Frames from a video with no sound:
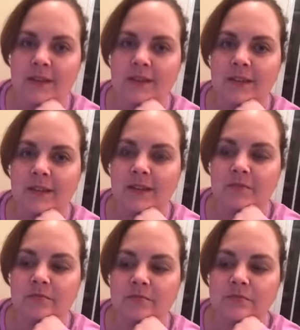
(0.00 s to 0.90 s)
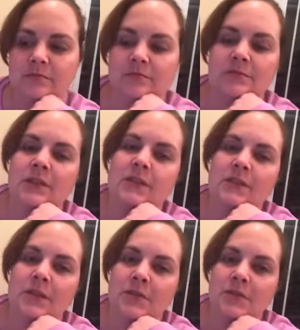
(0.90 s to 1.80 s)
they're like, I'm
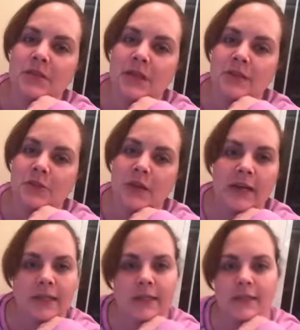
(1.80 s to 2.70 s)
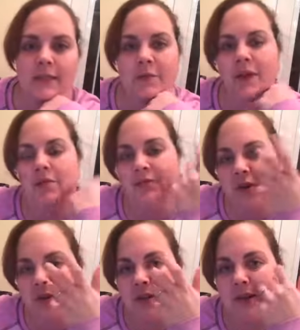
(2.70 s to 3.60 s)
just kind of draggy and I'm kind of
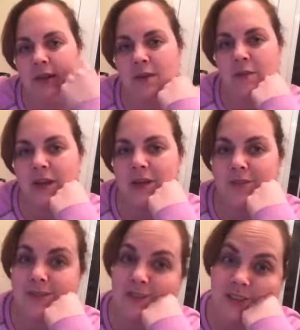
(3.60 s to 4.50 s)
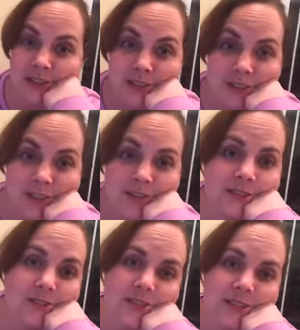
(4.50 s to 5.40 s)
foggy, and I'm kind of, it's like,
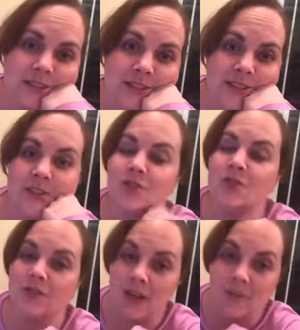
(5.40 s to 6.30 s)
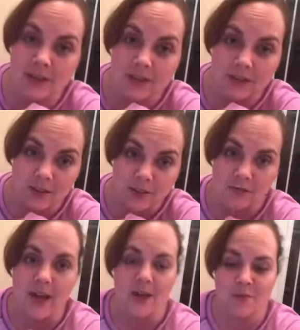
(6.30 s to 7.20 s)
well, it's because you stopped taking your
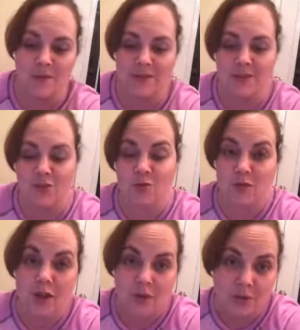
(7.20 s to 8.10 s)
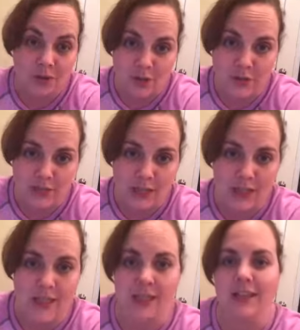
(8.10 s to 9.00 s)
vitamins that you thought weren't doing
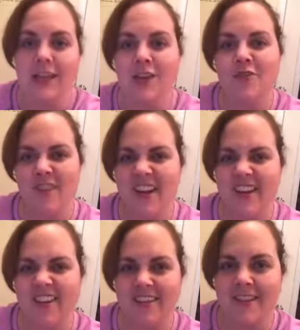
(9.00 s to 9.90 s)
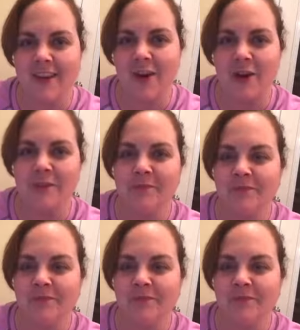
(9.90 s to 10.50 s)
anything, and you find out that they are.